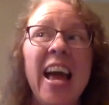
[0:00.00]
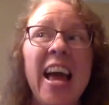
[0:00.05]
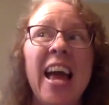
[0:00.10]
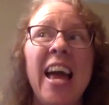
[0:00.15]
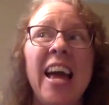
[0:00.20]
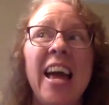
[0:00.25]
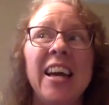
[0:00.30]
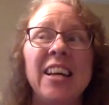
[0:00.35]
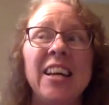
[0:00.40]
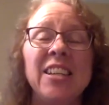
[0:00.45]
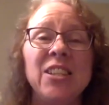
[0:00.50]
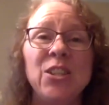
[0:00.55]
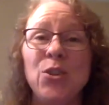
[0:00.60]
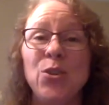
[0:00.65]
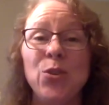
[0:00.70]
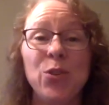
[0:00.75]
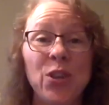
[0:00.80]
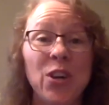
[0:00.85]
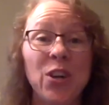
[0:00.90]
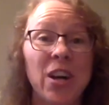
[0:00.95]
and
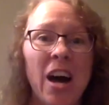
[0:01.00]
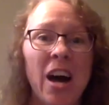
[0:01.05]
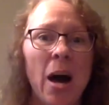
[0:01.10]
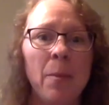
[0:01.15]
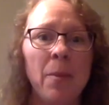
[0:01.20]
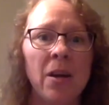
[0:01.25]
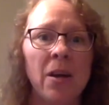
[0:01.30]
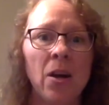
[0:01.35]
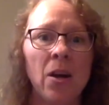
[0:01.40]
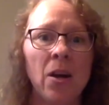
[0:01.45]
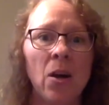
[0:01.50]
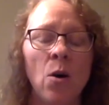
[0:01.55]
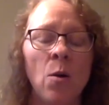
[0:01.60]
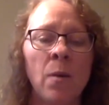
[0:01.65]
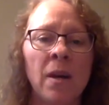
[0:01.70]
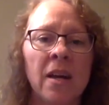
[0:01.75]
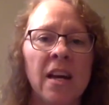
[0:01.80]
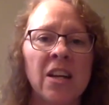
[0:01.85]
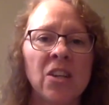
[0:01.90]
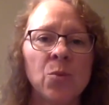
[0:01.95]
you look up and go, oh
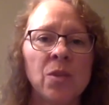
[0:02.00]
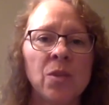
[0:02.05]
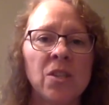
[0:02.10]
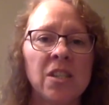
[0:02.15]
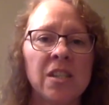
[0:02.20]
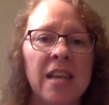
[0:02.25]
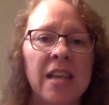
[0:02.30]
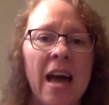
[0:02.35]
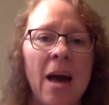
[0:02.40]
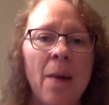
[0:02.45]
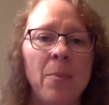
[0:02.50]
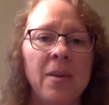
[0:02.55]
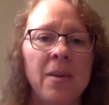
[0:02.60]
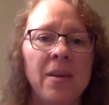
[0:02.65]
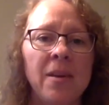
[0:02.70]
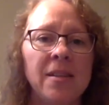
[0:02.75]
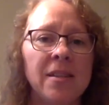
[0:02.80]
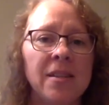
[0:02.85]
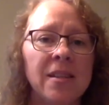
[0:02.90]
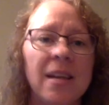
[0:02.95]
my gosh, what just
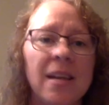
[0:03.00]
happened?